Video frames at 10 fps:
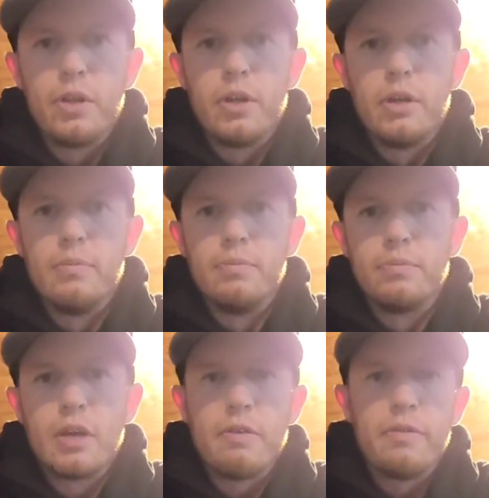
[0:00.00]

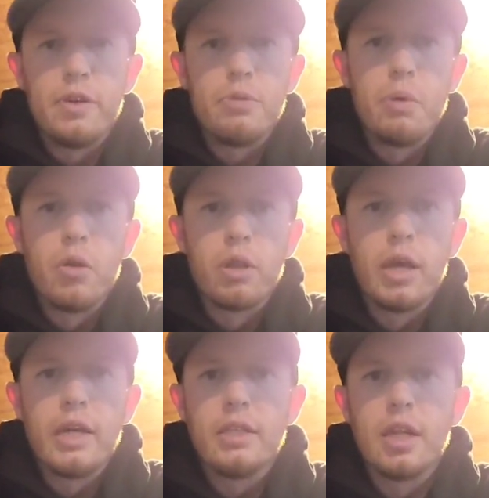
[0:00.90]
I fish both
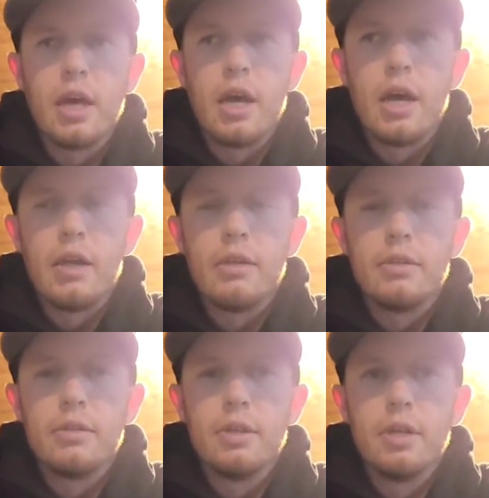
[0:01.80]
lakes a lot.
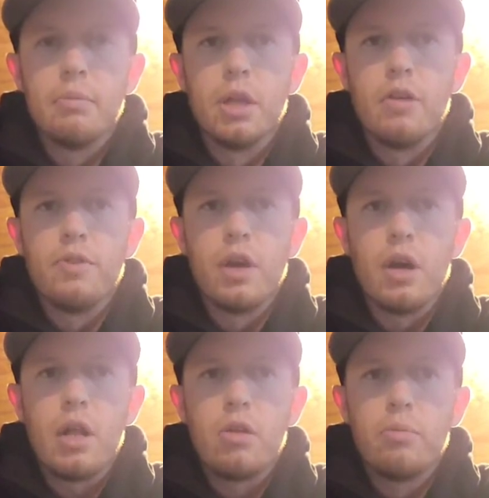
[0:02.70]
Love Dale
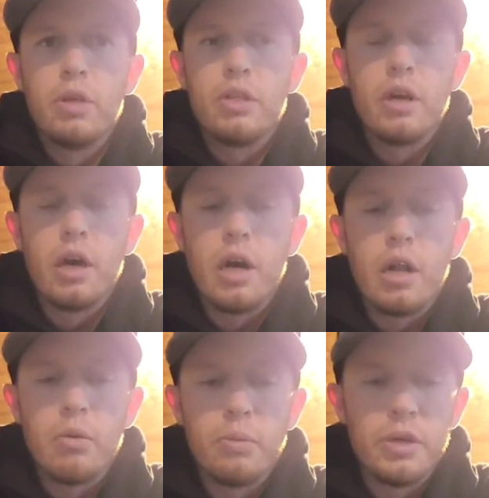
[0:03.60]
Hollow, miss Dale
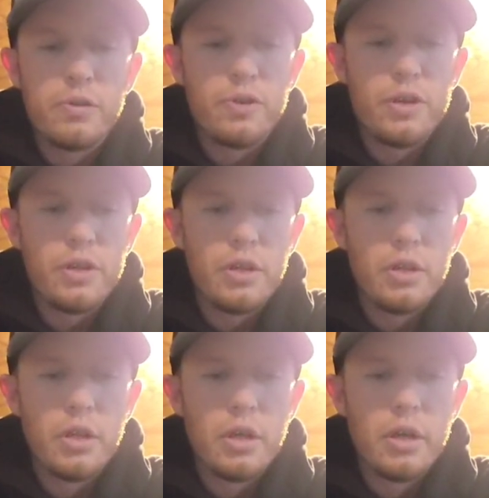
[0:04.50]
Hollow, miss
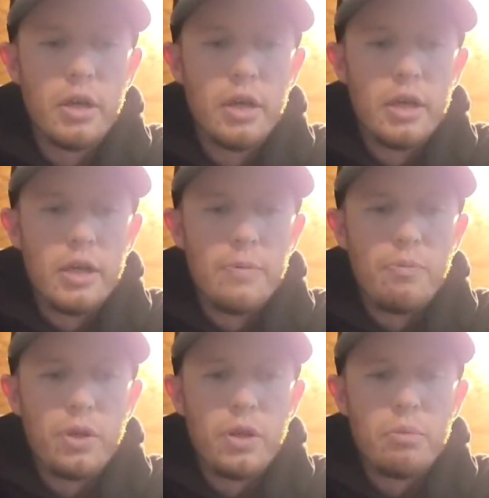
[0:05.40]
fishing the.
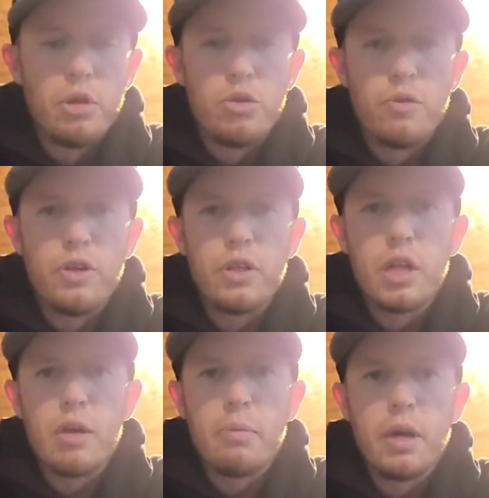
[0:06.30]
Used to fish a
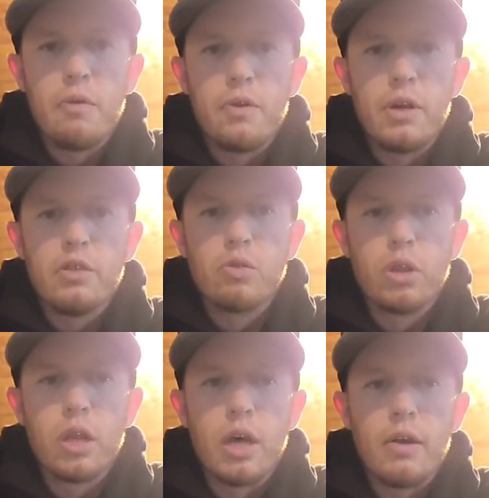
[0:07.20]
lot of BFLs
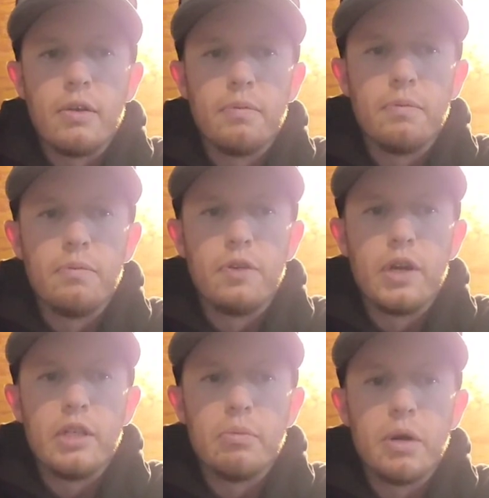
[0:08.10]
with a lot of
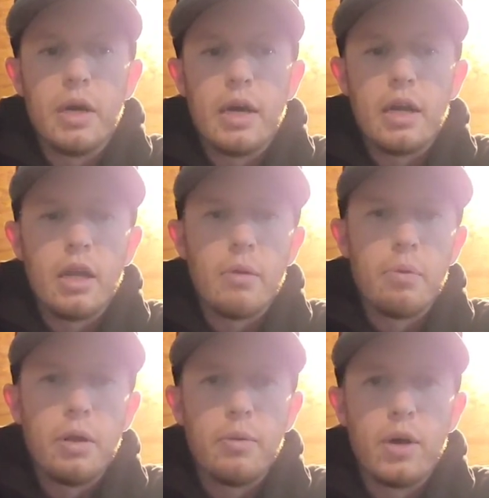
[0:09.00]
friends of mine. A lot
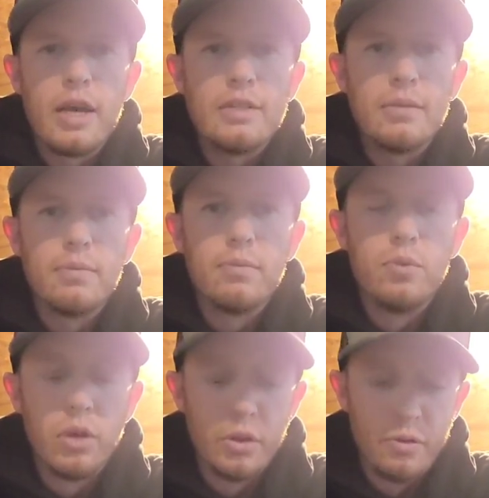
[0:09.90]
of people hasn't
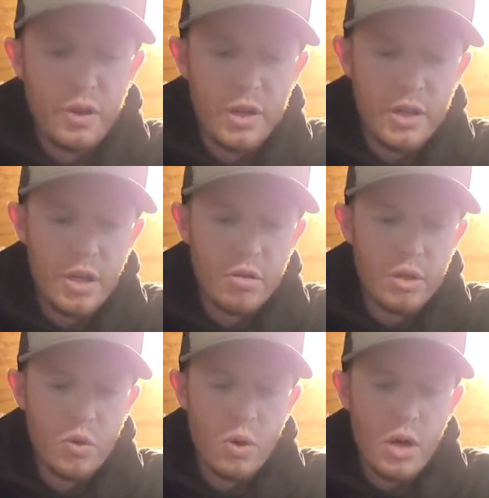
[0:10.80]
really fished
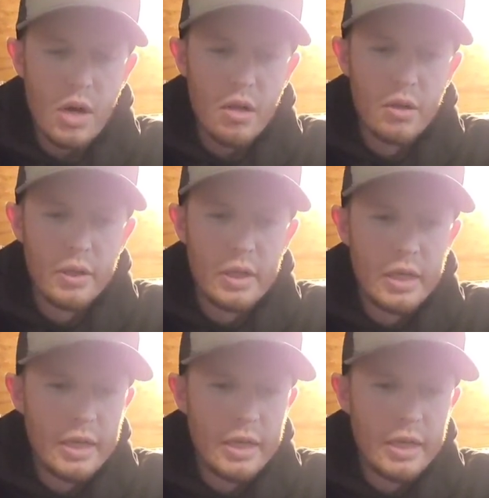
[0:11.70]
those in a while,